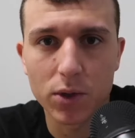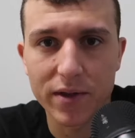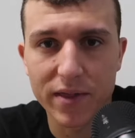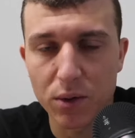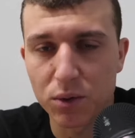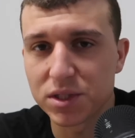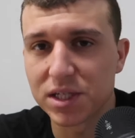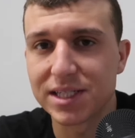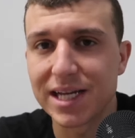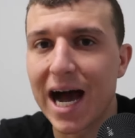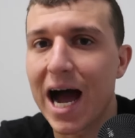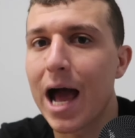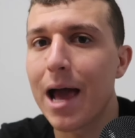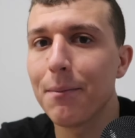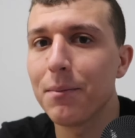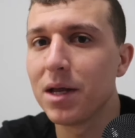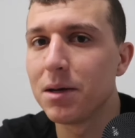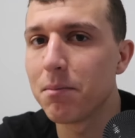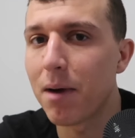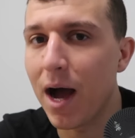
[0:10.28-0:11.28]
Okay, there was a
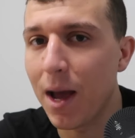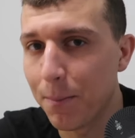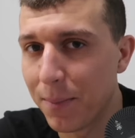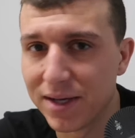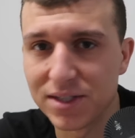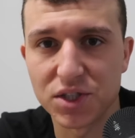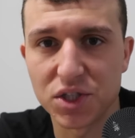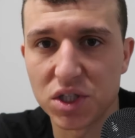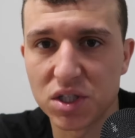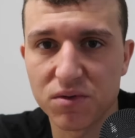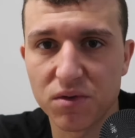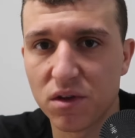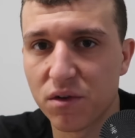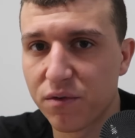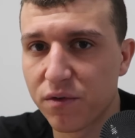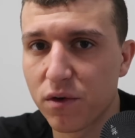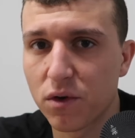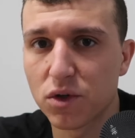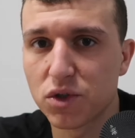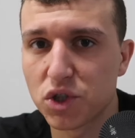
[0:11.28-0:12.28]
time in my business for the
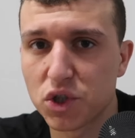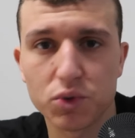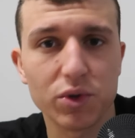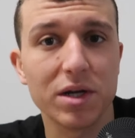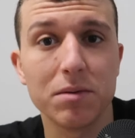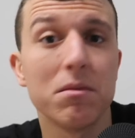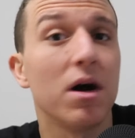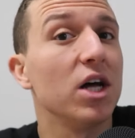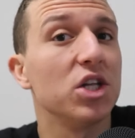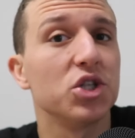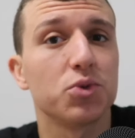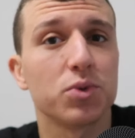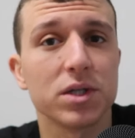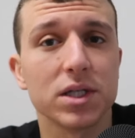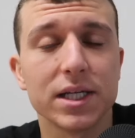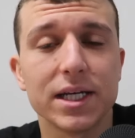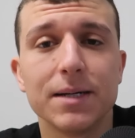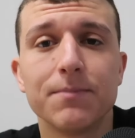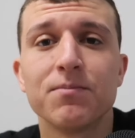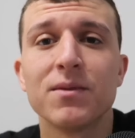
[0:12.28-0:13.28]
first three months
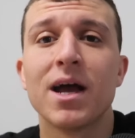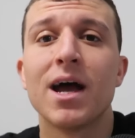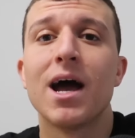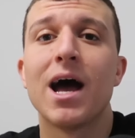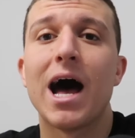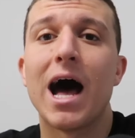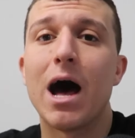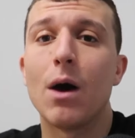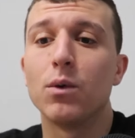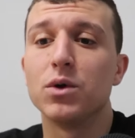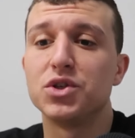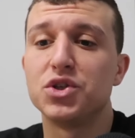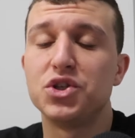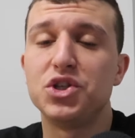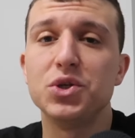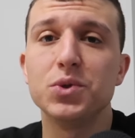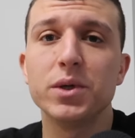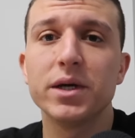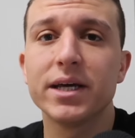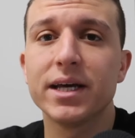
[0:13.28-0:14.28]
really, I was
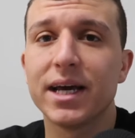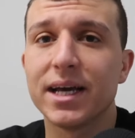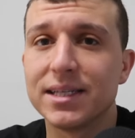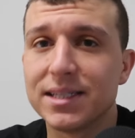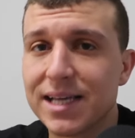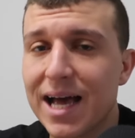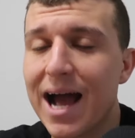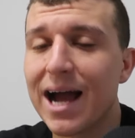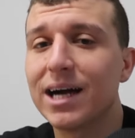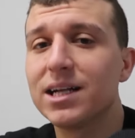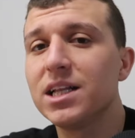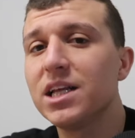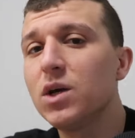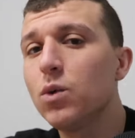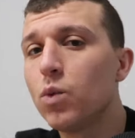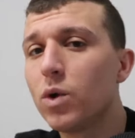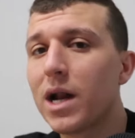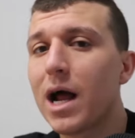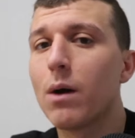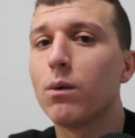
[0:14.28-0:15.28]
doing exactly
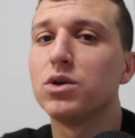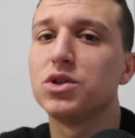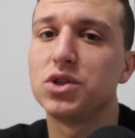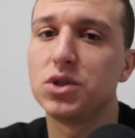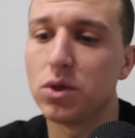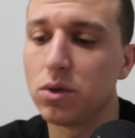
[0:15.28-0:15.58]
what I was